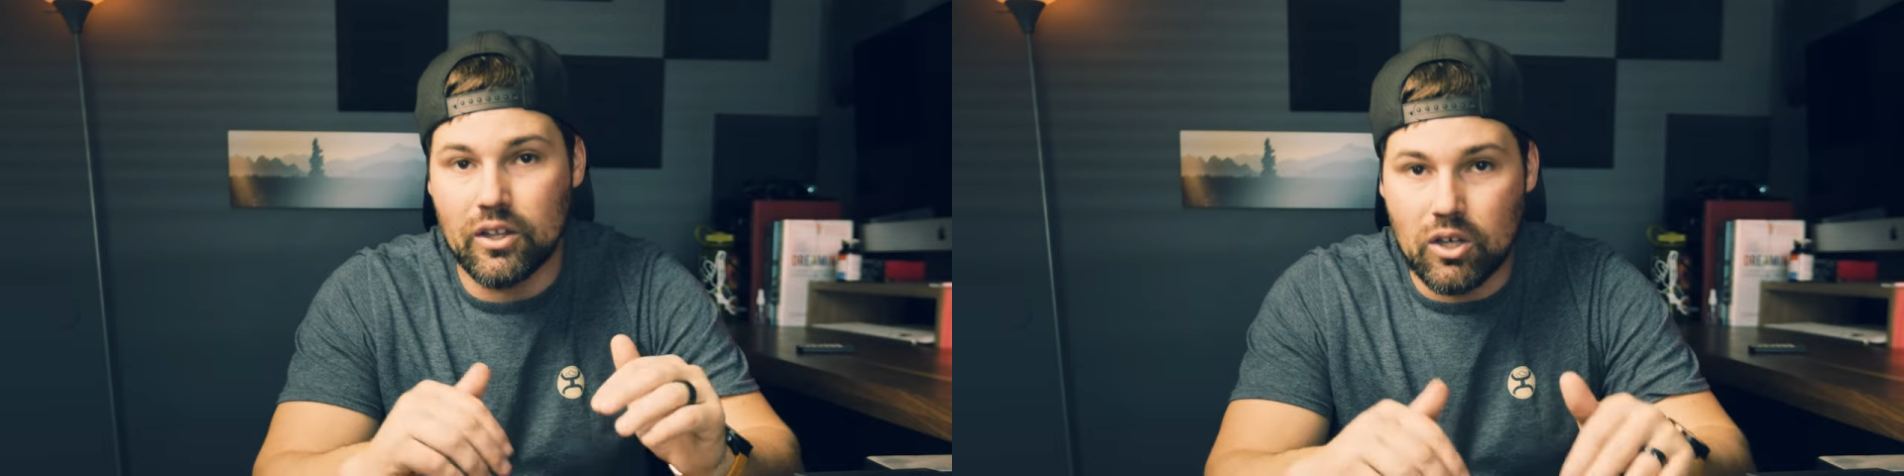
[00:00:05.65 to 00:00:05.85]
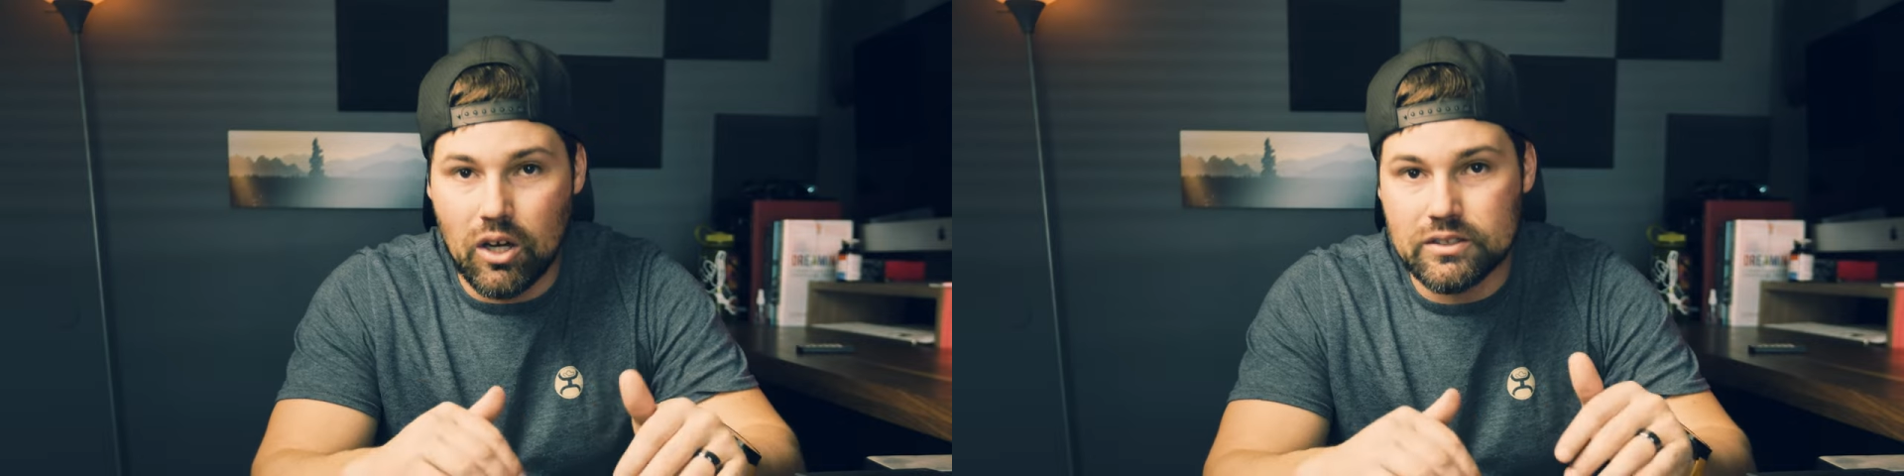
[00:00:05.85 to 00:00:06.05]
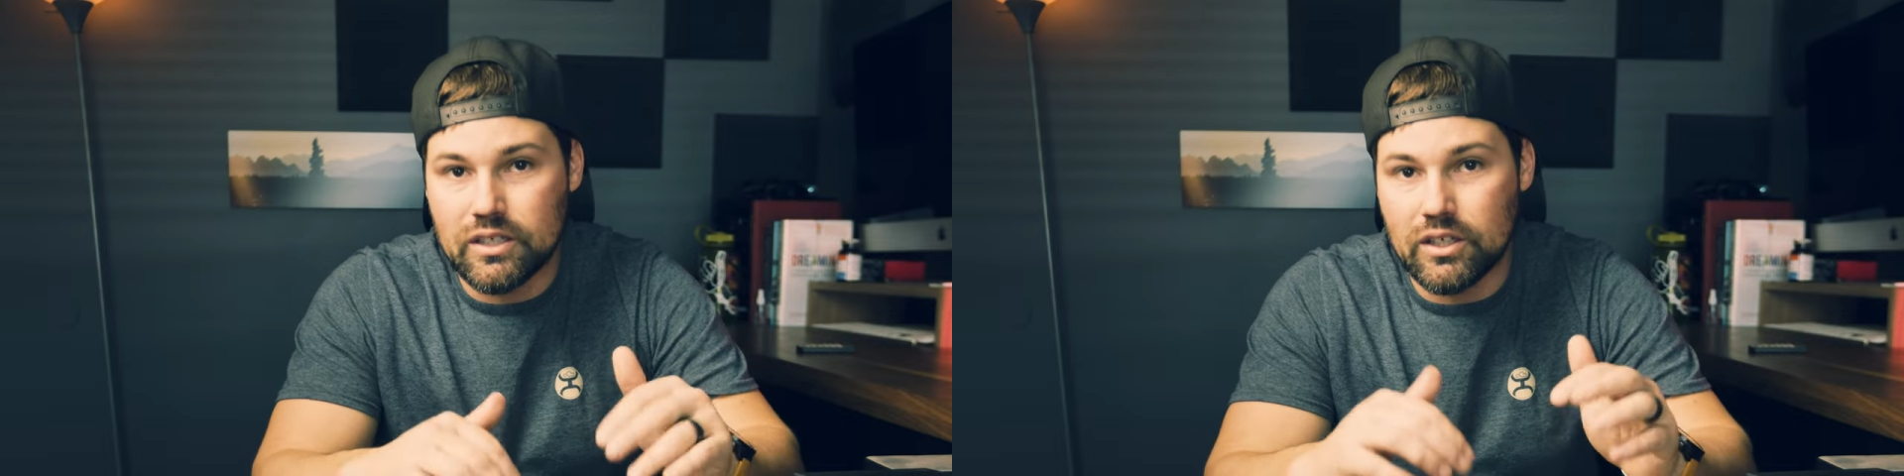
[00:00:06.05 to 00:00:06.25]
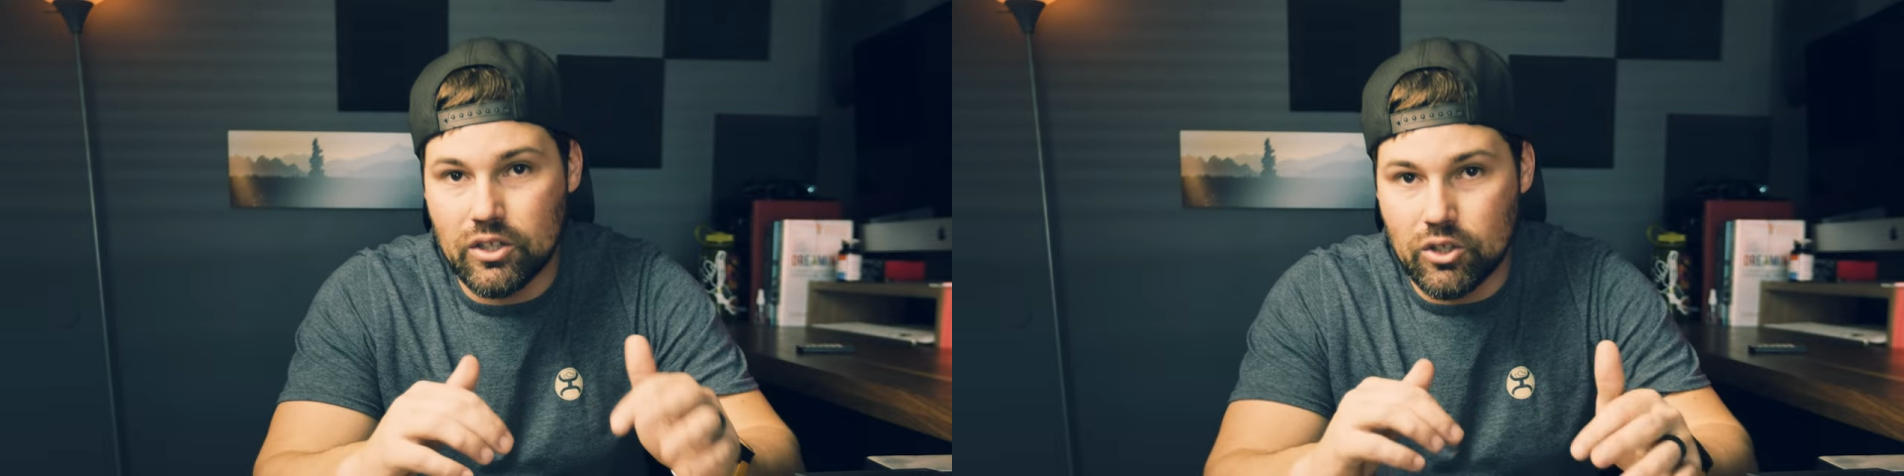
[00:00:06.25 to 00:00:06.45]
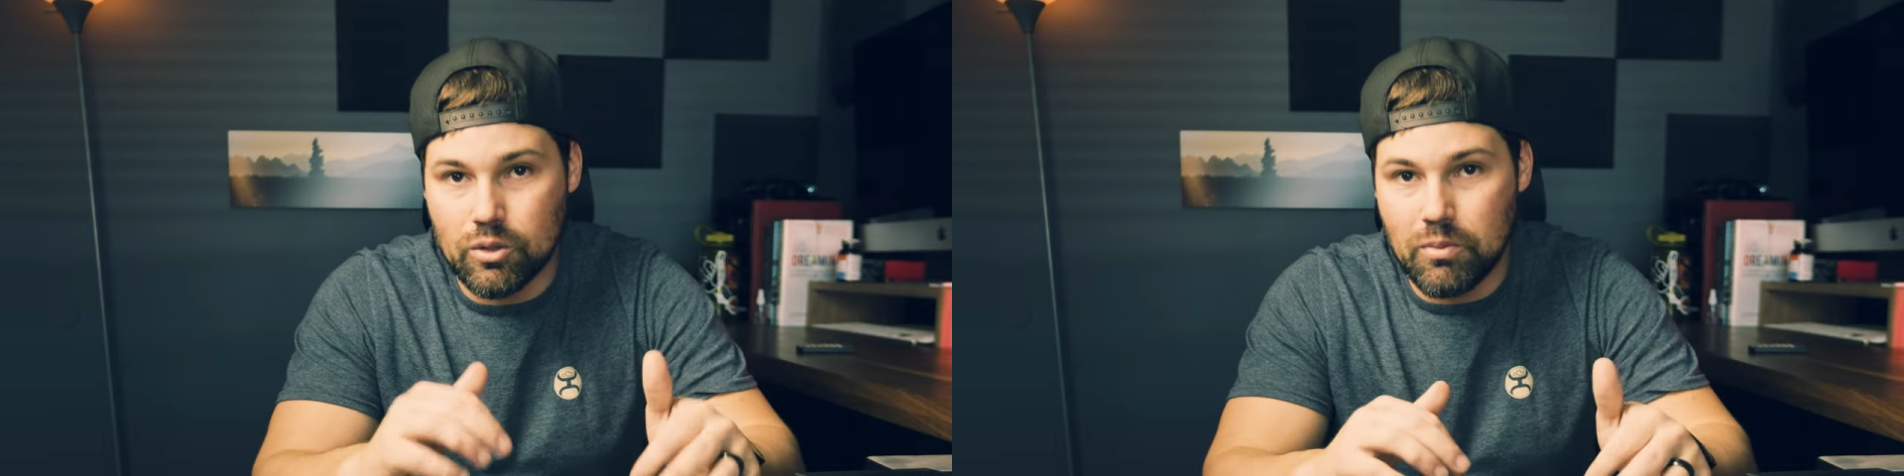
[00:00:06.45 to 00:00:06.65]
the content
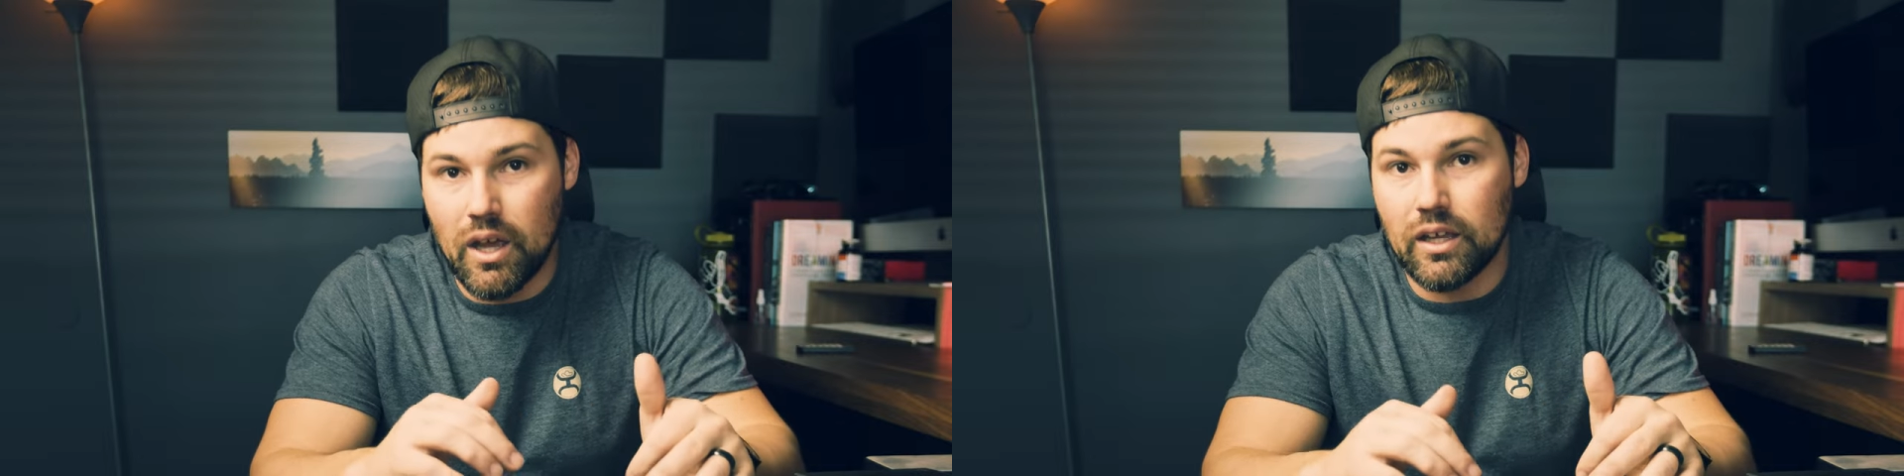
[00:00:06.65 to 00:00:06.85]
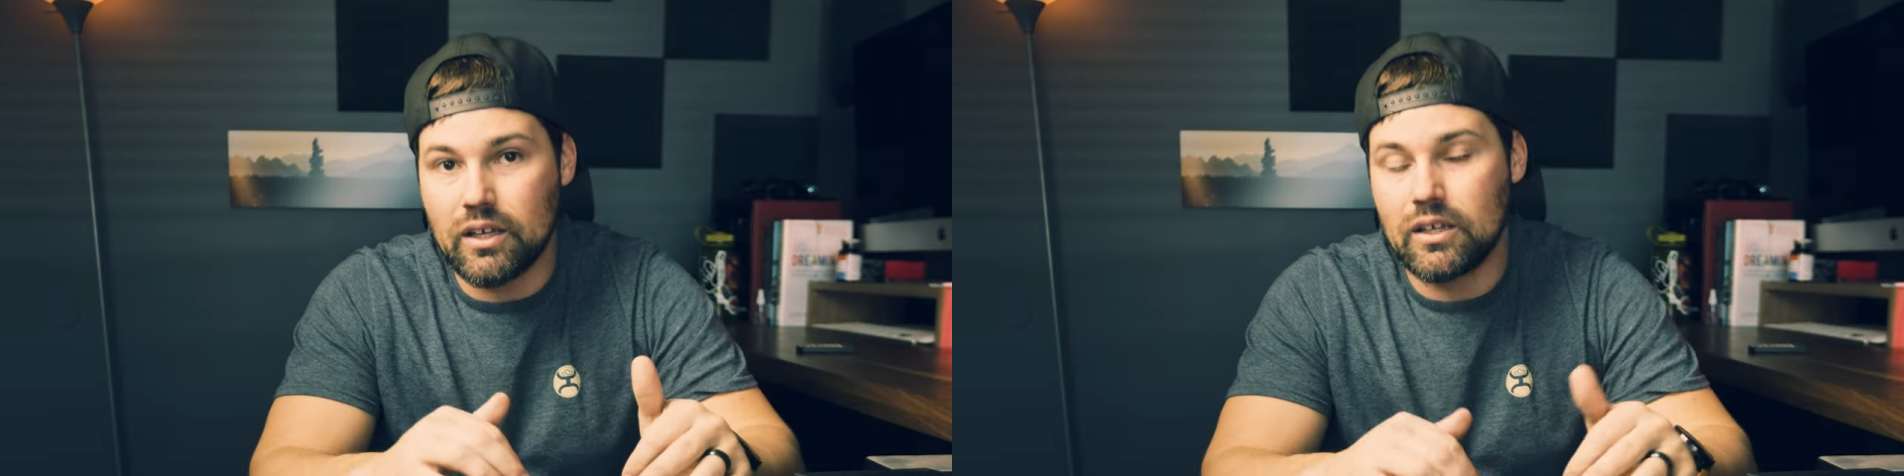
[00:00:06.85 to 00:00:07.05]
that you make?